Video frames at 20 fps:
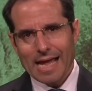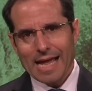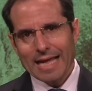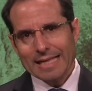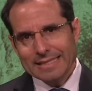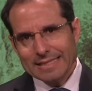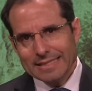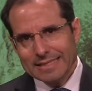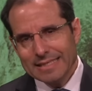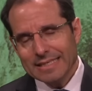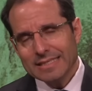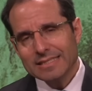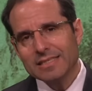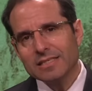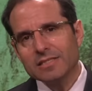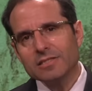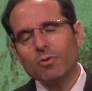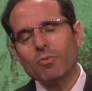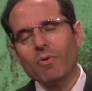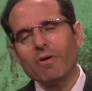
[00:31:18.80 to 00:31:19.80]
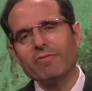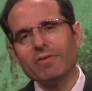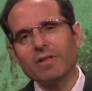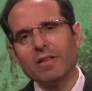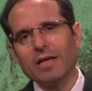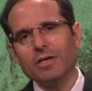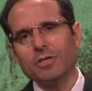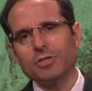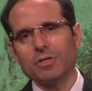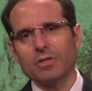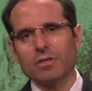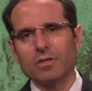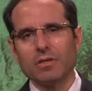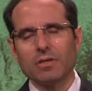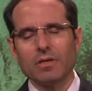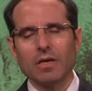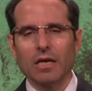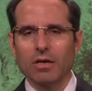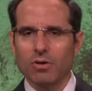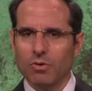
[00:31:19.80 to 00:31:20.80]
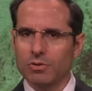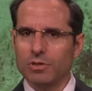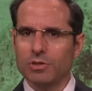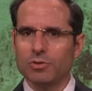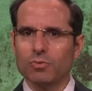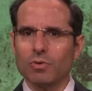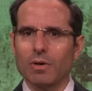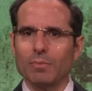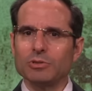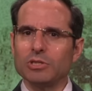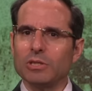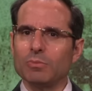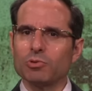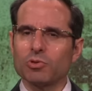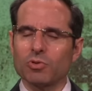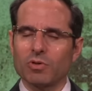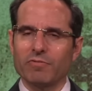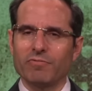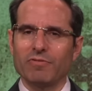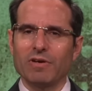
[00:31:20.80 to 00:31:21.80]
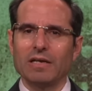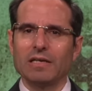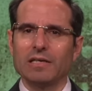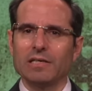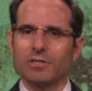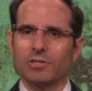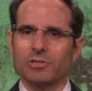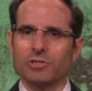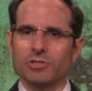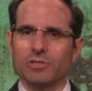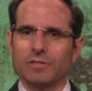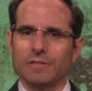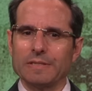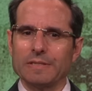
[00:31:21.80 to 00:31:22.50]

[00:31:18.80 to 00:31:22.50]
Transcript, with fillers: And this is the revelation, according to Rav Shimshon Raphael Hirsch.